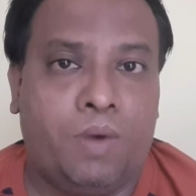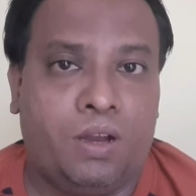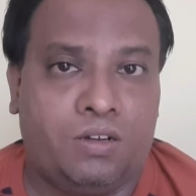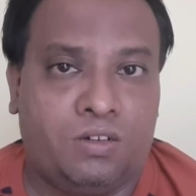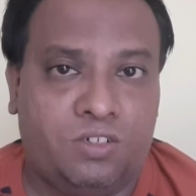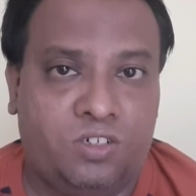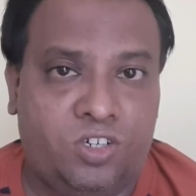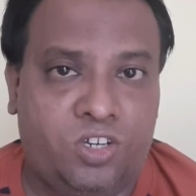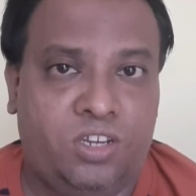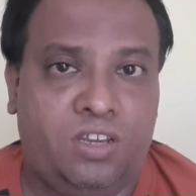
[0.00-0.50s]

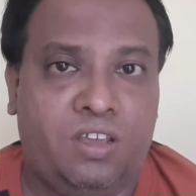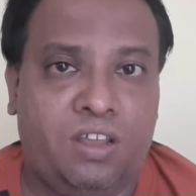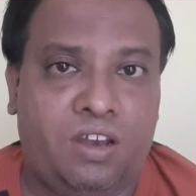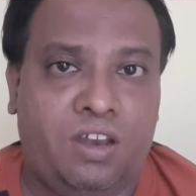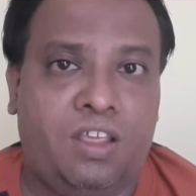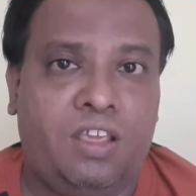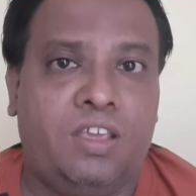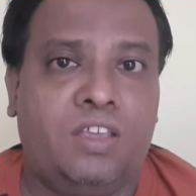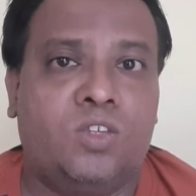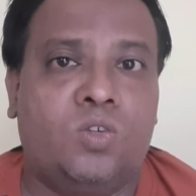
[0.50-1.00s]
but
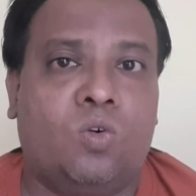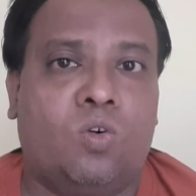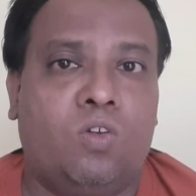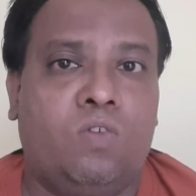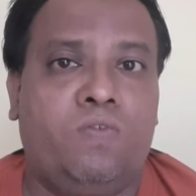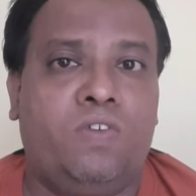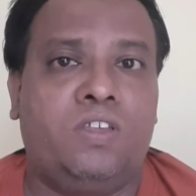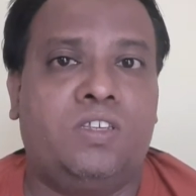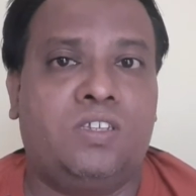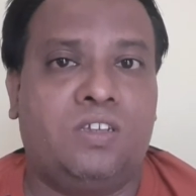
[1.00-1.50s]
DNA is
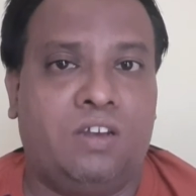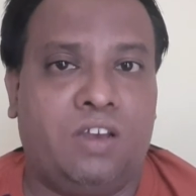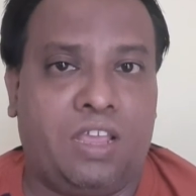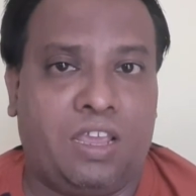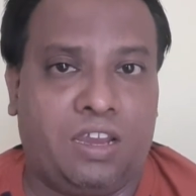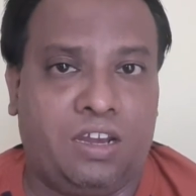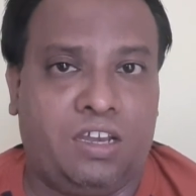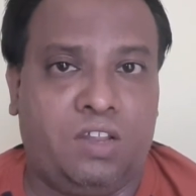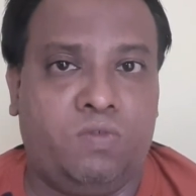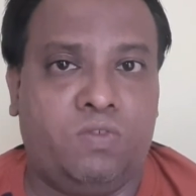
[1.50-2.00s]
always
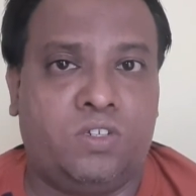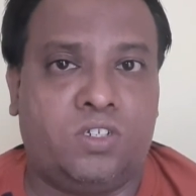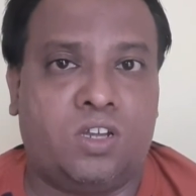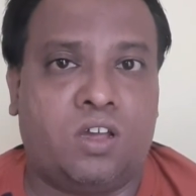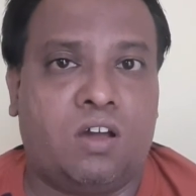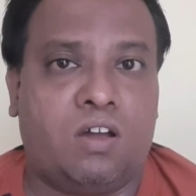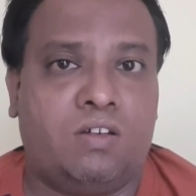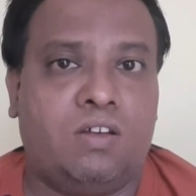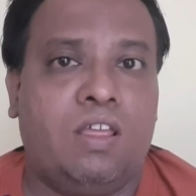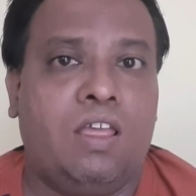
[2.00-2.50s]
negative
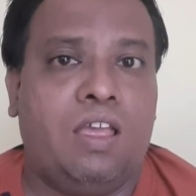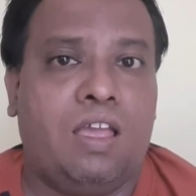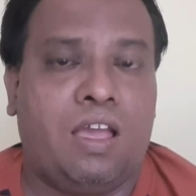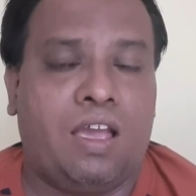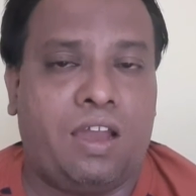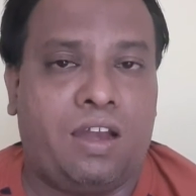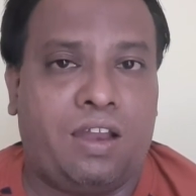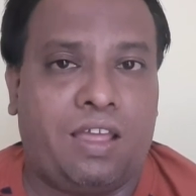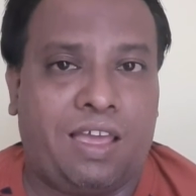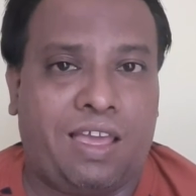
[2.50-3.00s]
charge,
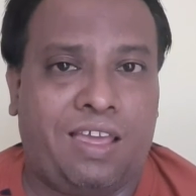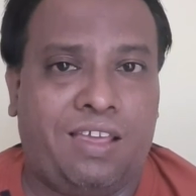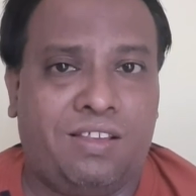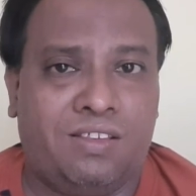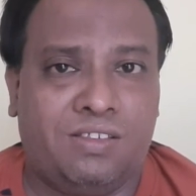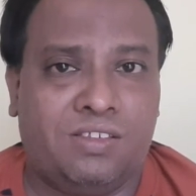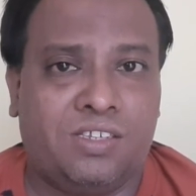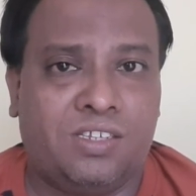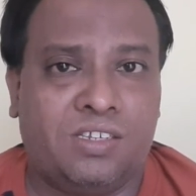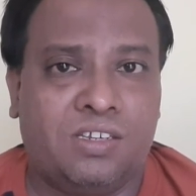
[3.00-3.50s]
and
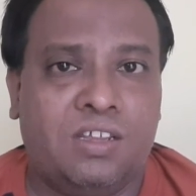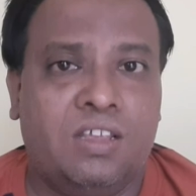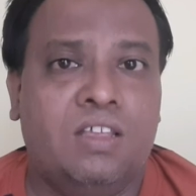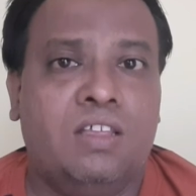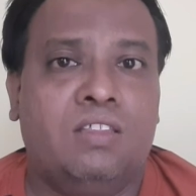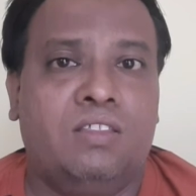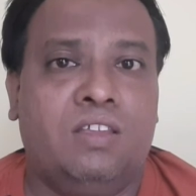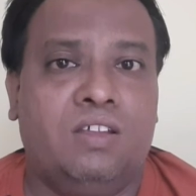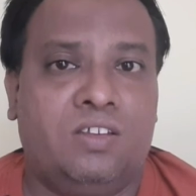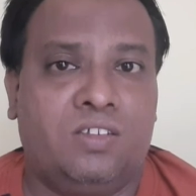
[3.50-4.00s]
hence
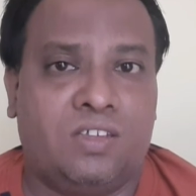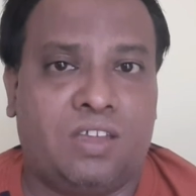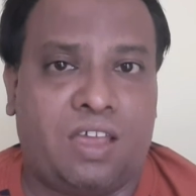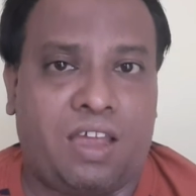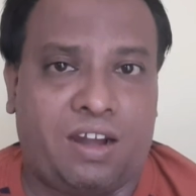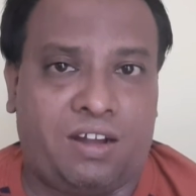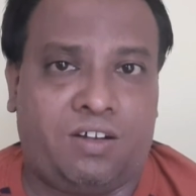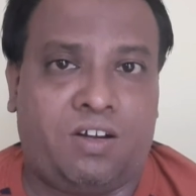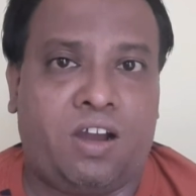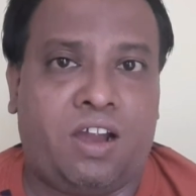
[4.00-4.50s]
there is
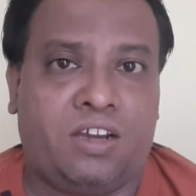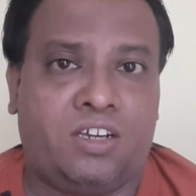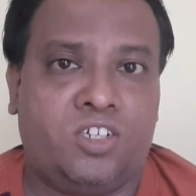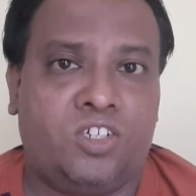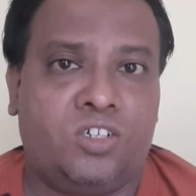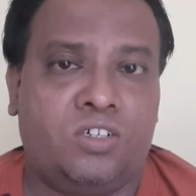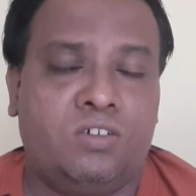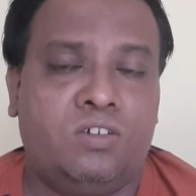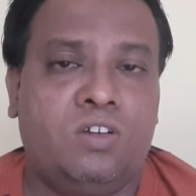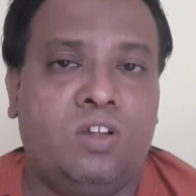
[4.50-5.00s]
an
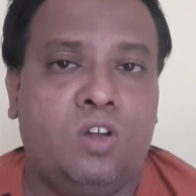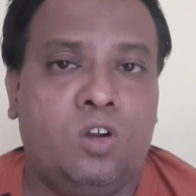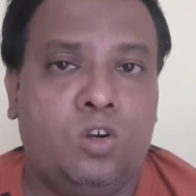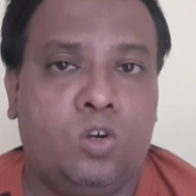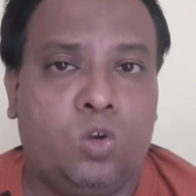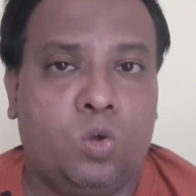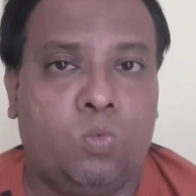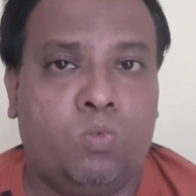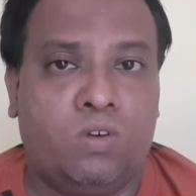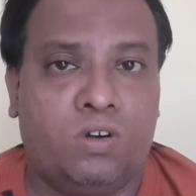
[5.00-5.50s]
attraction
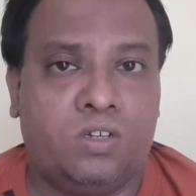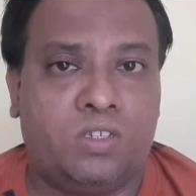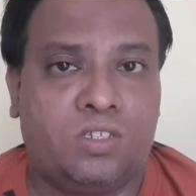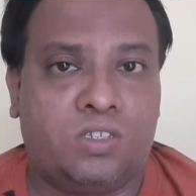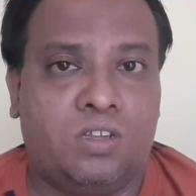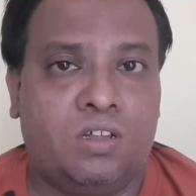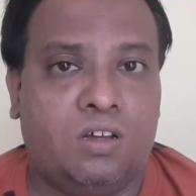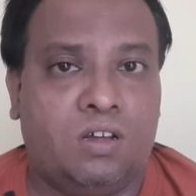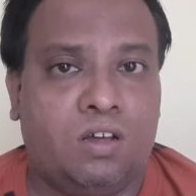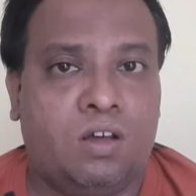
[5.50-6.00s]

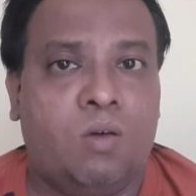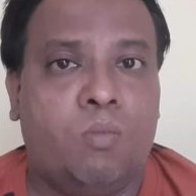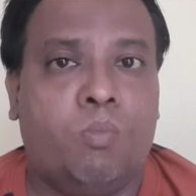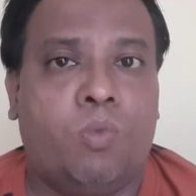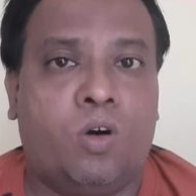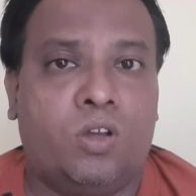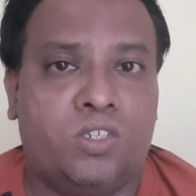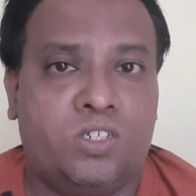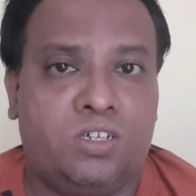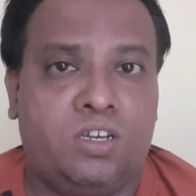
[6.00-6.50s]
towards the
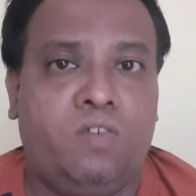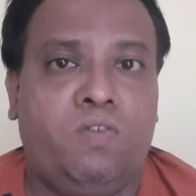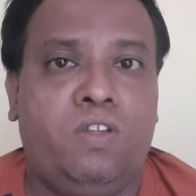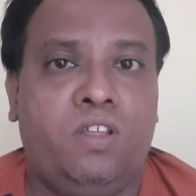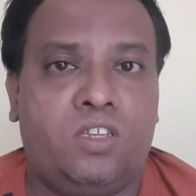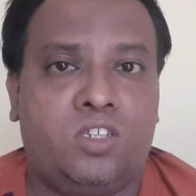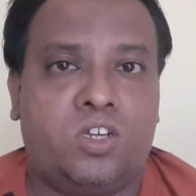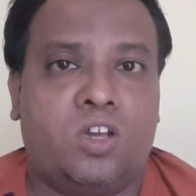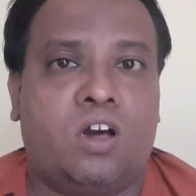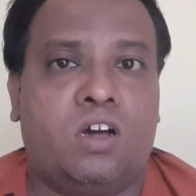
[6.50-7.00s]

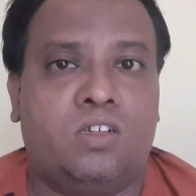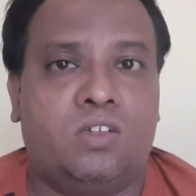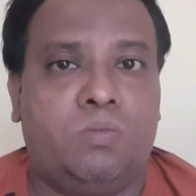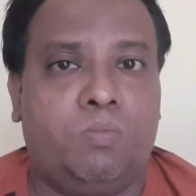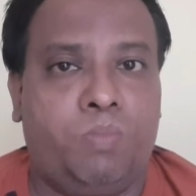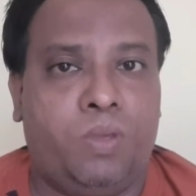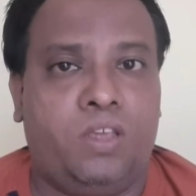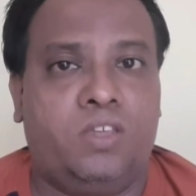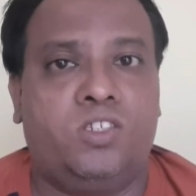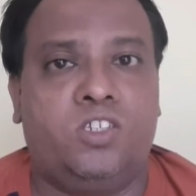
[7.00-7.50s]
positively
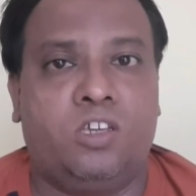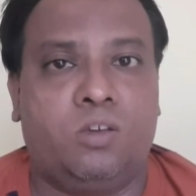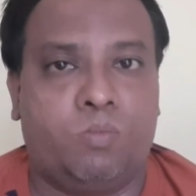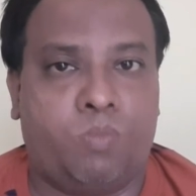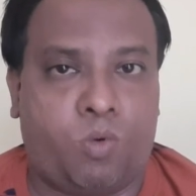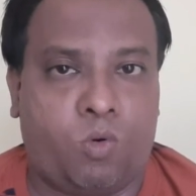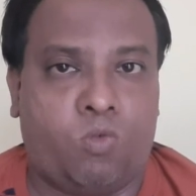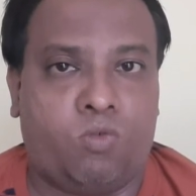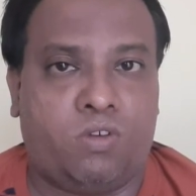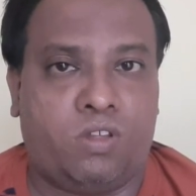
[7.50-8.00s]
charged
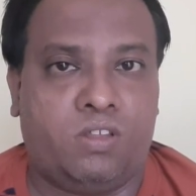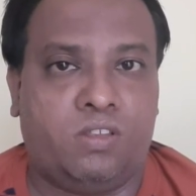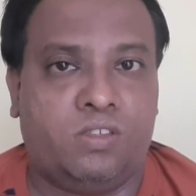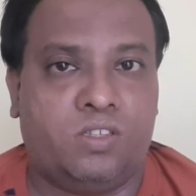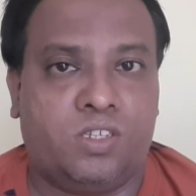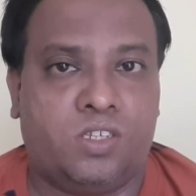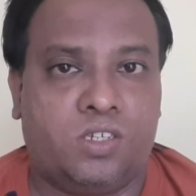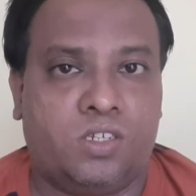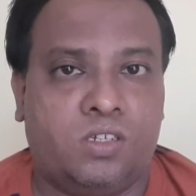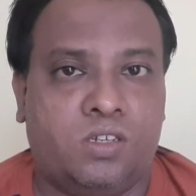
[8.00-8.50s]
basic
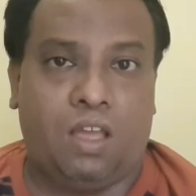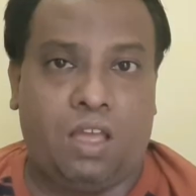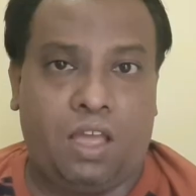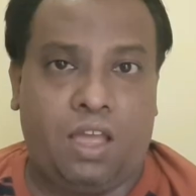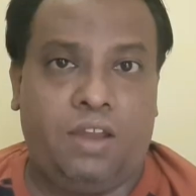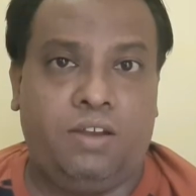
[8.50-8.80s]
proteins.